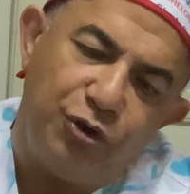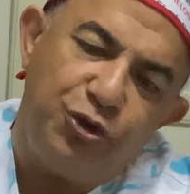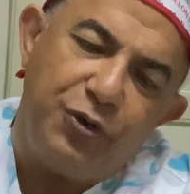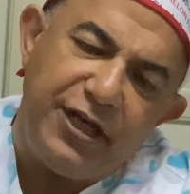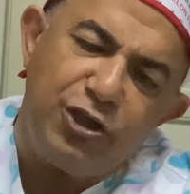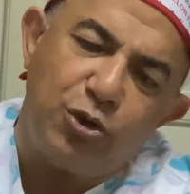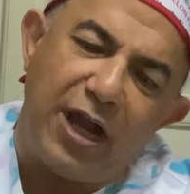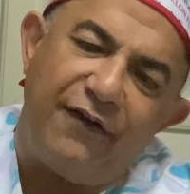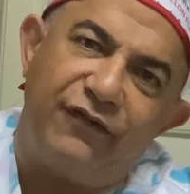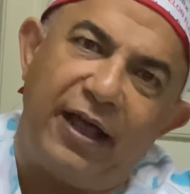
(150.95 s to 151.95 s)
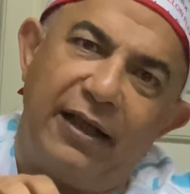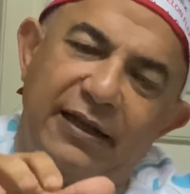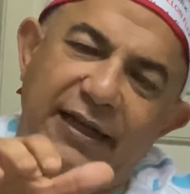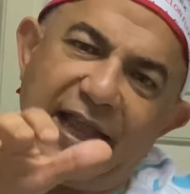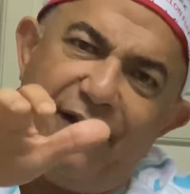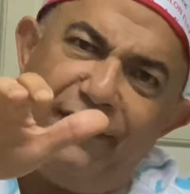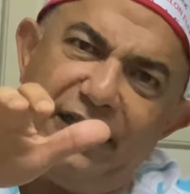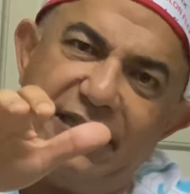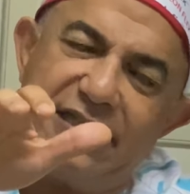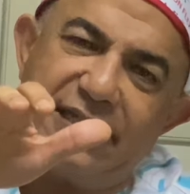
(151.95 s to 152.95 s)
need to have the
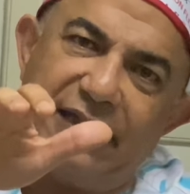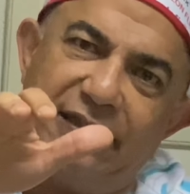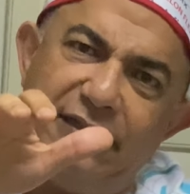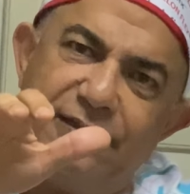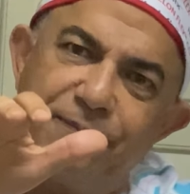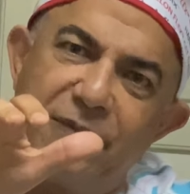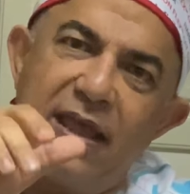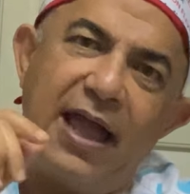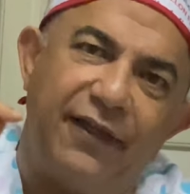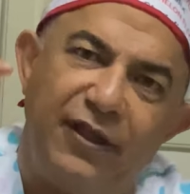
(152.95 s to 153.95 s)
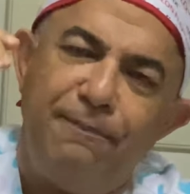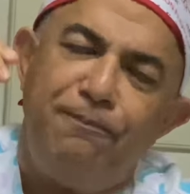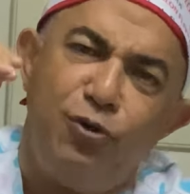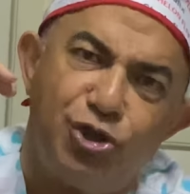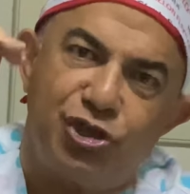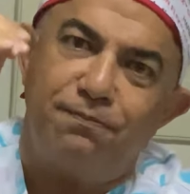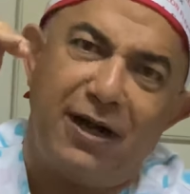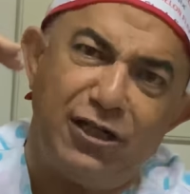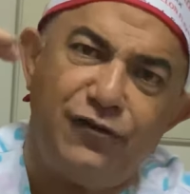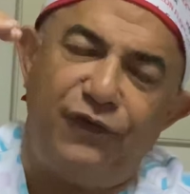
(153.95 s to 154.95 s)
cavity distended and then push
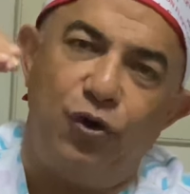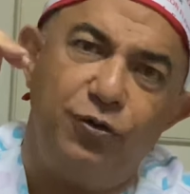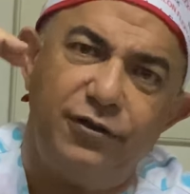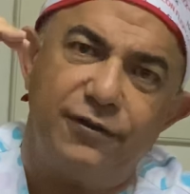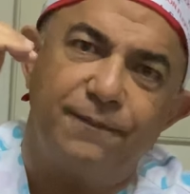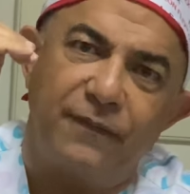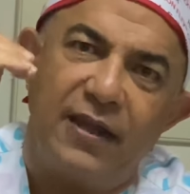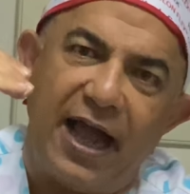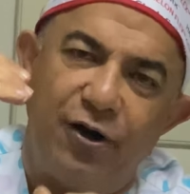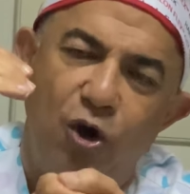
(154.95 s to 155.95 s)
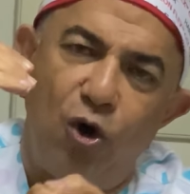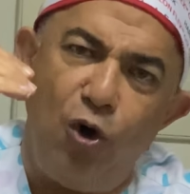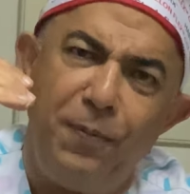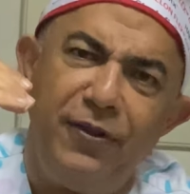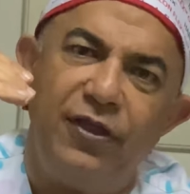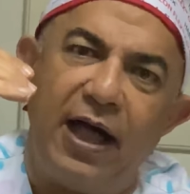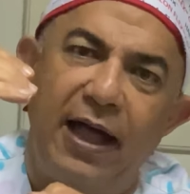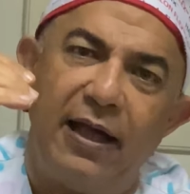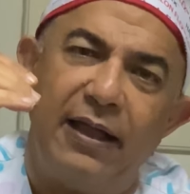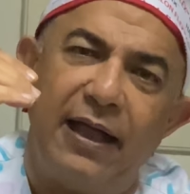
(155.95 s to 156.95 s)
much fluid and open
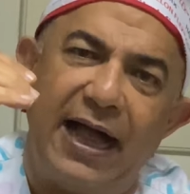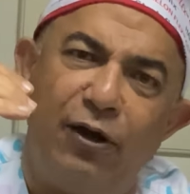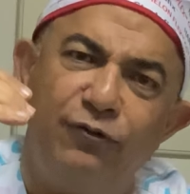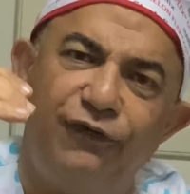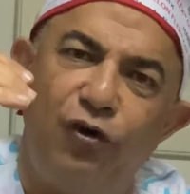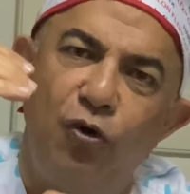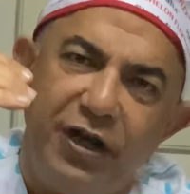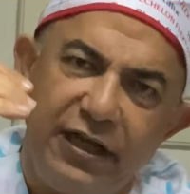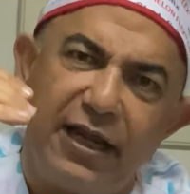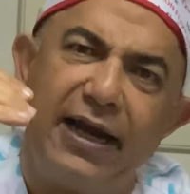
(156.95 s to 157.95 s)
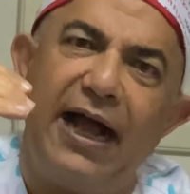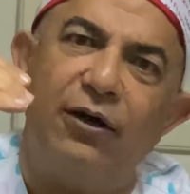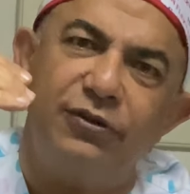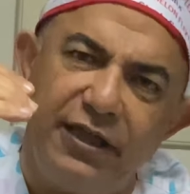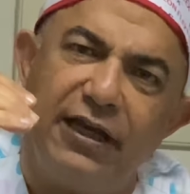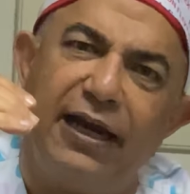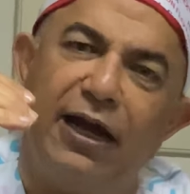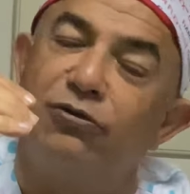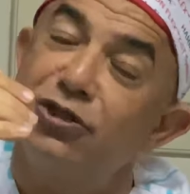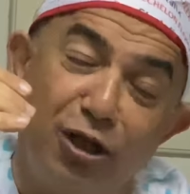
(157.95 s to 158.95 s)
the outflow in and out, in and
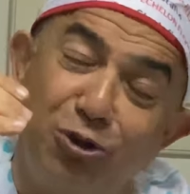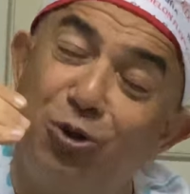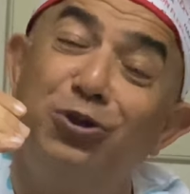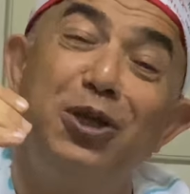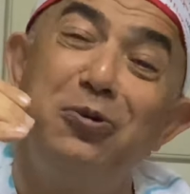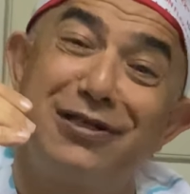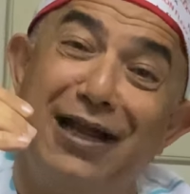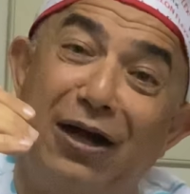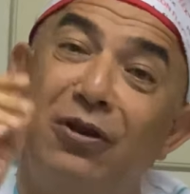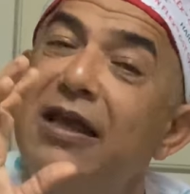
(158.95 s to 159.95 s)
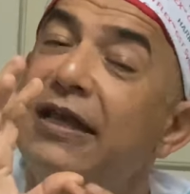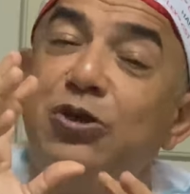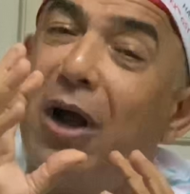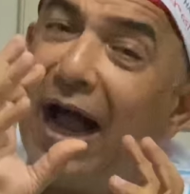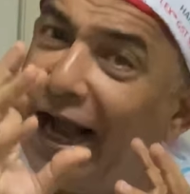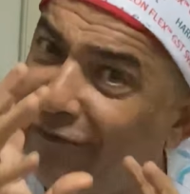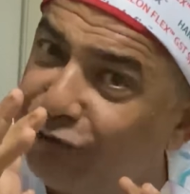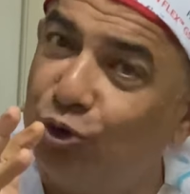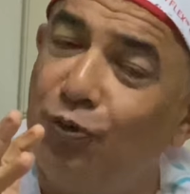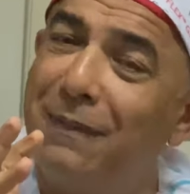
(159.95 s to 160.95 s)
out. It's not continuously out. You have
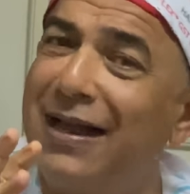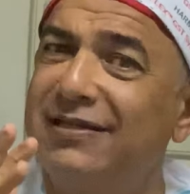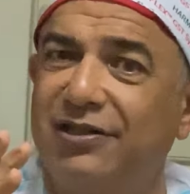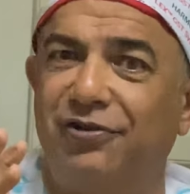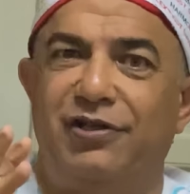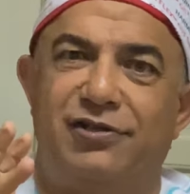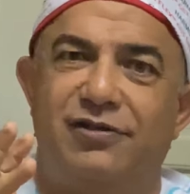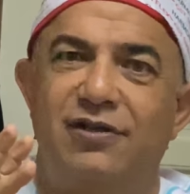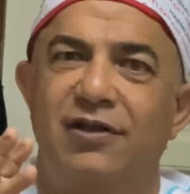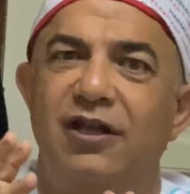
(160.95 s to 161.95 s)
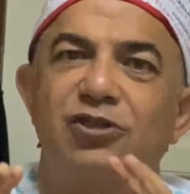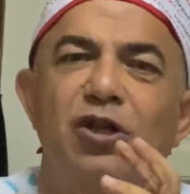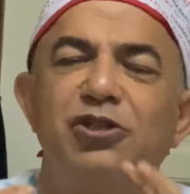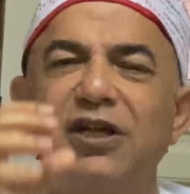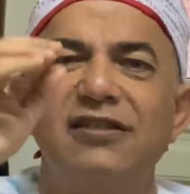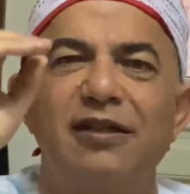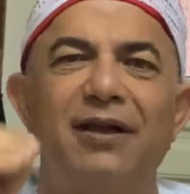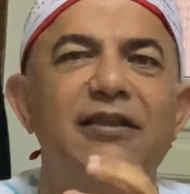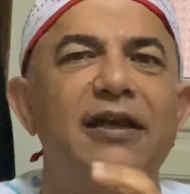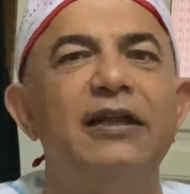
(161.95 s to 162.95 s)
to master this. It's not just a
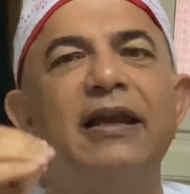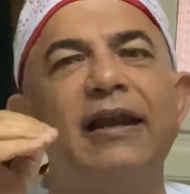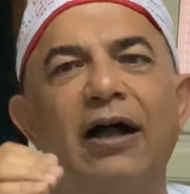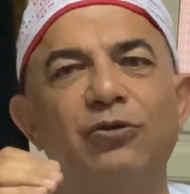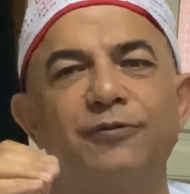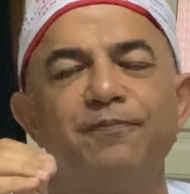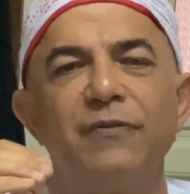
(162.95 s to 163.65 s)
matter in and out.